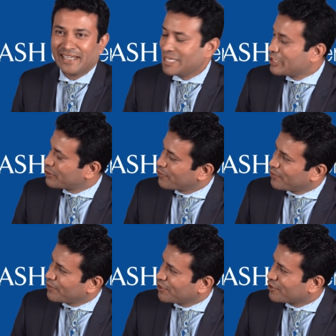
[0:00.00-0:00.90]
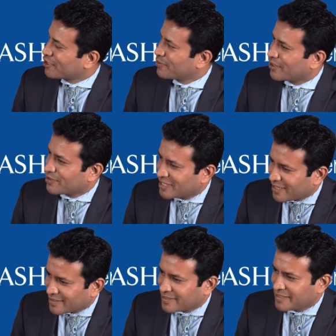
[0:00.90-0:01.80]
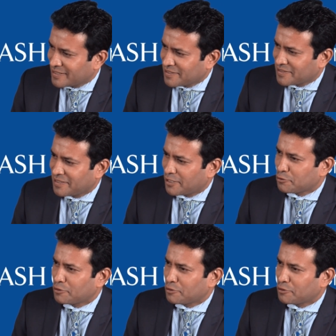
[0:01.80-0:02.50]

So when we talk about data centers now,